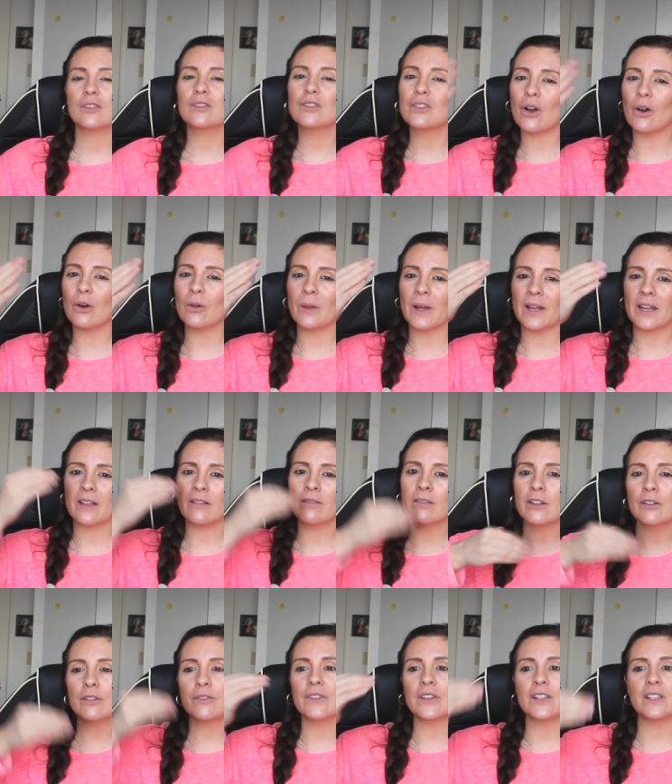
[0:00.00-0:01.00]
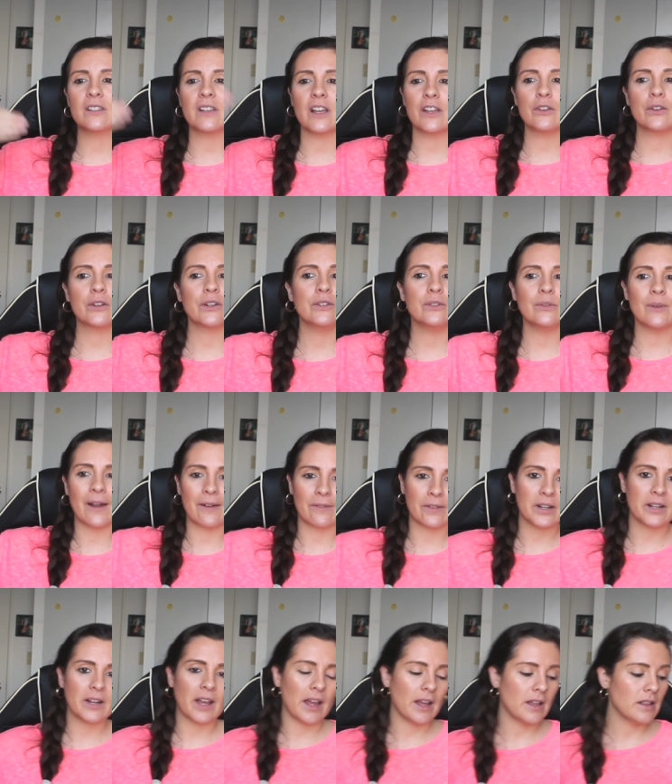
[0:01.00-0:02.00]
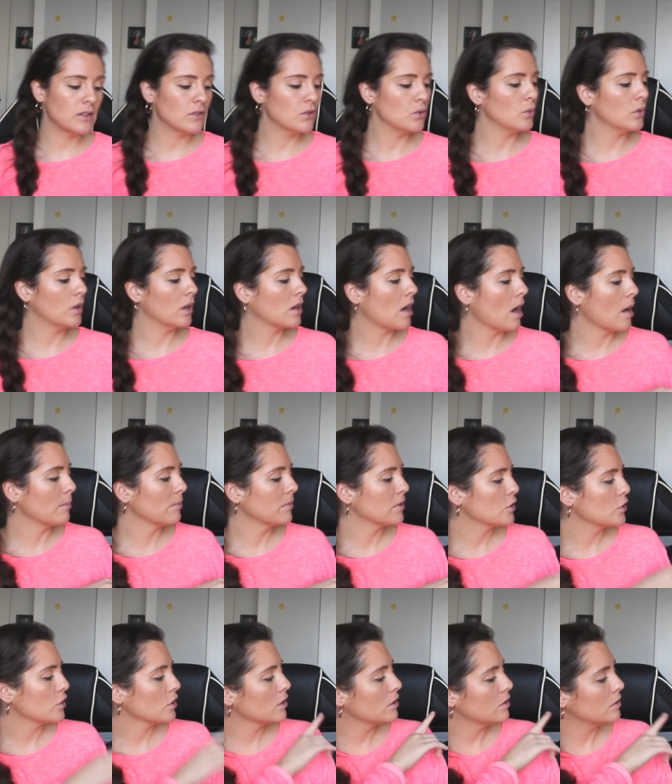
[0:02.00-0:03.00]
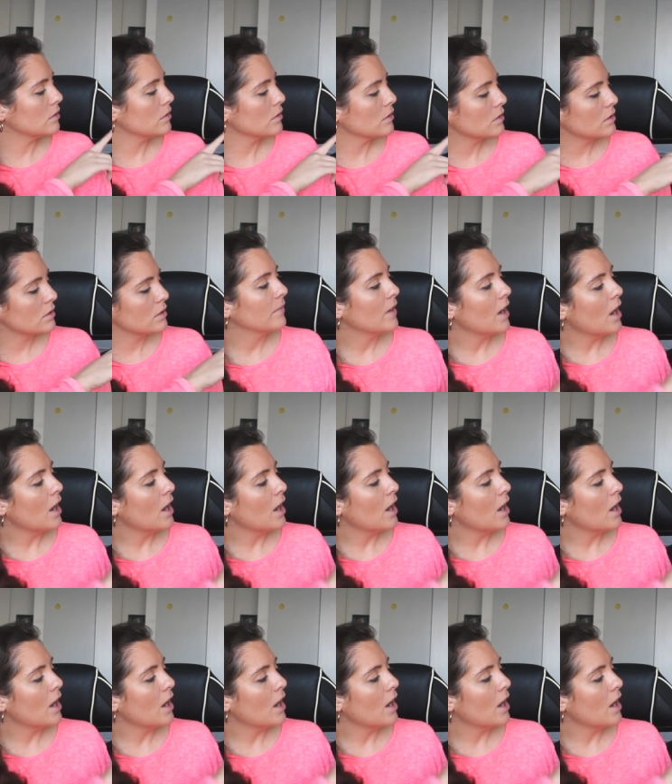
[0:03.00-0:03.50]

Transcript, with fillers: So like little things that you could do every day to accomplish your goals.